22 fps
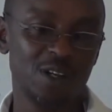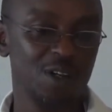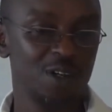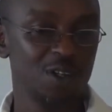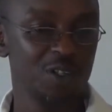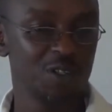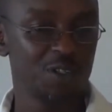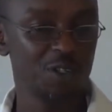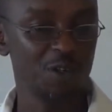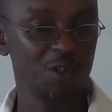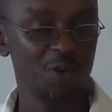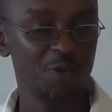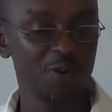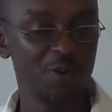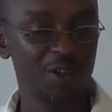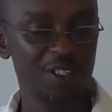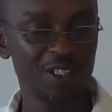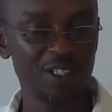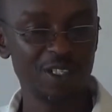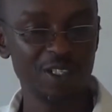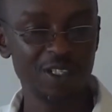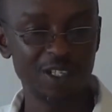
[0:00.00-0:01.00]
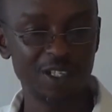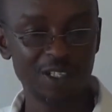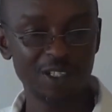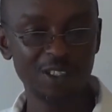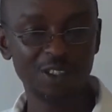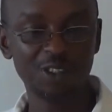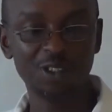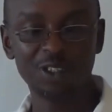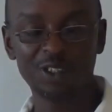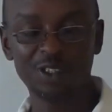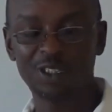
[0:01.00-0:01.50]
So we said the
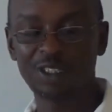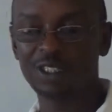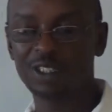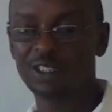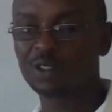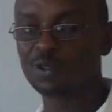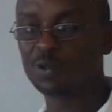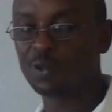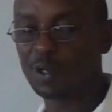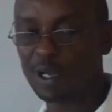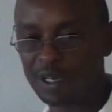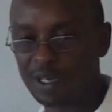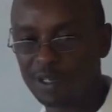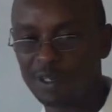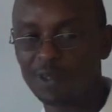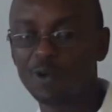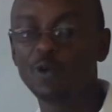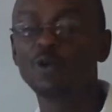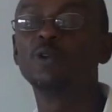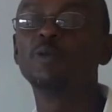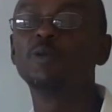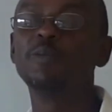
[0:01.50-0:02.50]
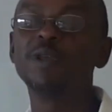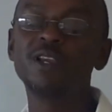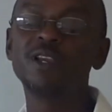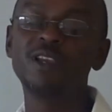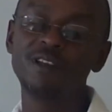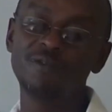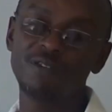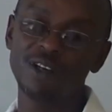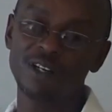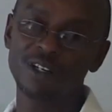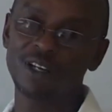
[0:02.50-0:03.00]
ratio is 3:1. We will be
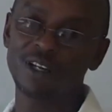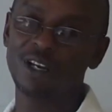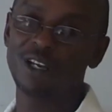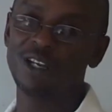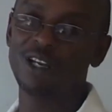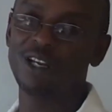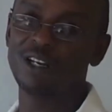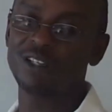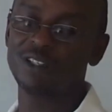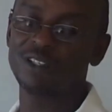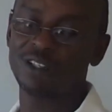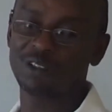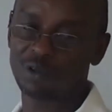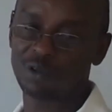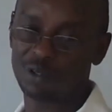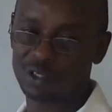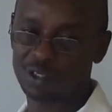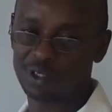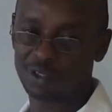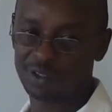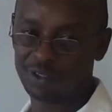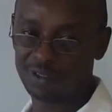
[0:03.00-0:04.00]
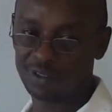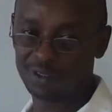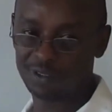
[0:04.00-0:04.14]
given clearly in the question.